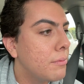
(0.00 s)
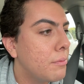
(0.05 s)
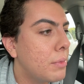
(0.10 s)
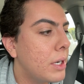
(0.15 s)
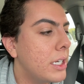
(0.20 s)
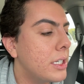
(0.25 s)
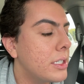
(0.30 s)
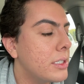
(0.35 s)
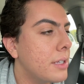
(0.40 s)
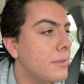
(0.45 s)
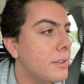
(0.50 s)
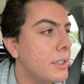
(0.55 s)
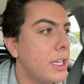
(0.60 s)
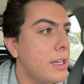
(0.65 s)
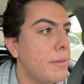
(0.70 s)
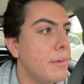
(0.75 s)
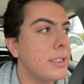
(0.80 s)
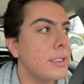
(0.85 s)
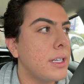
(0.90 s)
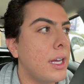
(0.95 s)
But I just have to
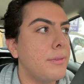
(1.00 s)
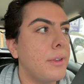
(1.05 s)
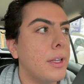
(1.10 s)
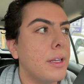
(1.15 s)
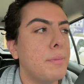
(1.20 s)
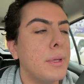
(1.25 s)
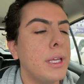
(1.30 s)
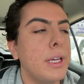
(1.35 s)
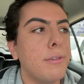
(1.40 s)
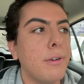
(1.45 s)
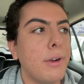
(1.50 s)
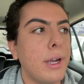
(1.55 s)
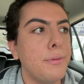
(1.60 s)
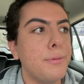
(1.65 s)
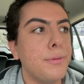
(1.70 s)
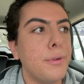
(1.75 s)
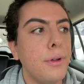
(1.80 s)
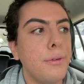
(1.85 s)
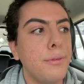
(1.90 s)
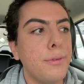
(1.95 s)
tell myself, like, be
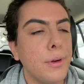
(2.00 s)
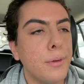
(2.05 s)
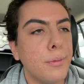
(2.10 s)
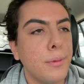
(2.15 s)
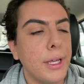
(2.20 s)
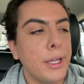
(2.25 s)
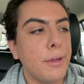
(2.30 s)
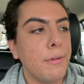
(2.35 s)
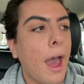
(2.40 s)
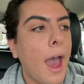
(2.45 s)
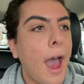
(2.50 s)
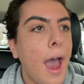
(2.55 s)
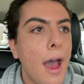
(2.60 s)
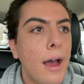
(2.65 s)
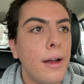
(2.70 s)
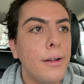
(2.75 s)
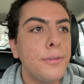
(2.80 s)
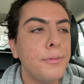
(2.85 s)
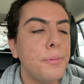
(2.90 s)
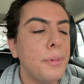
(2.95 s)
grateful for what you
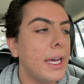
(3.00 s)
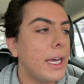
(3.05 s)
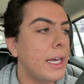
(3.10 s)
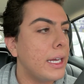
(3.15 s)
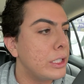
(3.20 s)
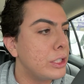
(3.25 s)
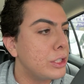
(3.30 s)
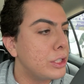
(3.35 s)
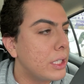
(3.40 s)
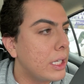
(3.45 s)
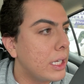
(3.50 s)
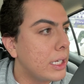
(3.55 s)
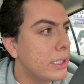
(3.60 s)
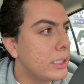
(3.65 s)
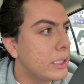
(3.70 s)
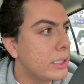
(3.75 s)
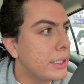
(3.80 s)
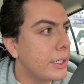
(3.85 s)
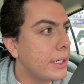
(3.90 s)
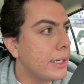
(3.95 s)
have, bitch. Like,
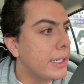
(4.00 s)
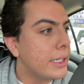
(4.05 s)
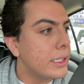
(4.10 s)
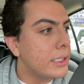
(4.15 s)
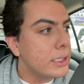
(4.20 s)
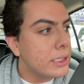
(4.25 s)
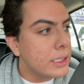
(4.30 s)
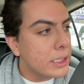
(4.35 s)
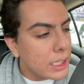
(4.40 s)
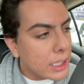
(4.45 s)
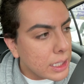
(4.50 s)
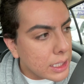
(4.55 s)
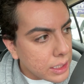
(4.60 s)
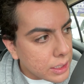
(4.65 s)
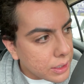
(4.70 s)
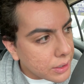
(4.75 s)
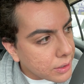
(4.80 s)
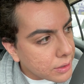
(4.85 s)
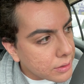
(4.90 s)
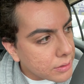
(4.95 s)
seriously,
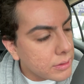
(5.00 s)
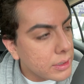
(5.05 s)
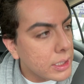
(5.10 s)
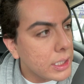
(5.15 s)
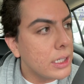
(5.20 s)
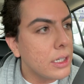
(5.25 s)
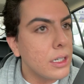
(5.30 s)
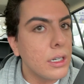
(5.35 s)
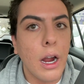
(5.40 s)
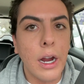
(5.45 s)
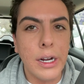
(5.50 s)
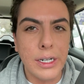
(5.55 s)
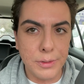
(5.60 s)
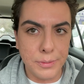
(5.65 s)
you don't need a car.